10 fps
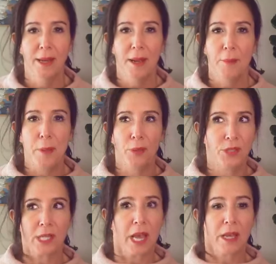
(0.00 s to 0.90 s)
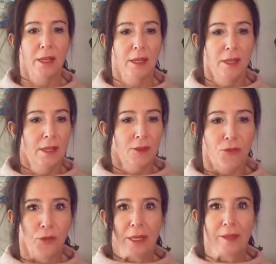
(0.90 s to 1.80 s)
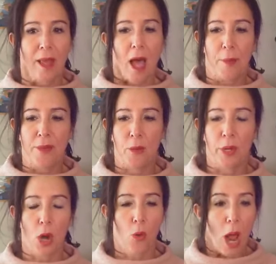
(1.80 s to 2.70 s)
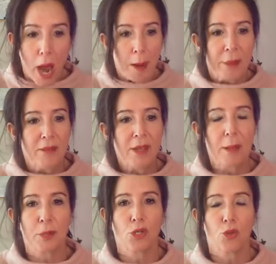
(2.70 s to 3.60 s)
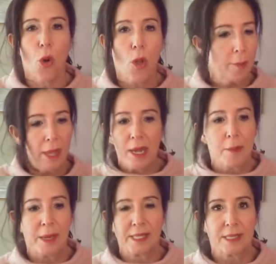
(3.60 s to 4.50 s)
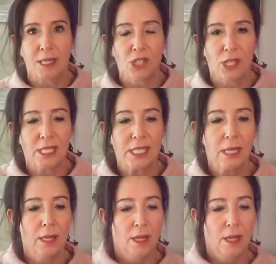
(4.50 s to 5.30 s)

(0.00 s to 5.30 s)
People just kind of freeze up and then we go, God, I'm giving them control. I'm letting them make decisions.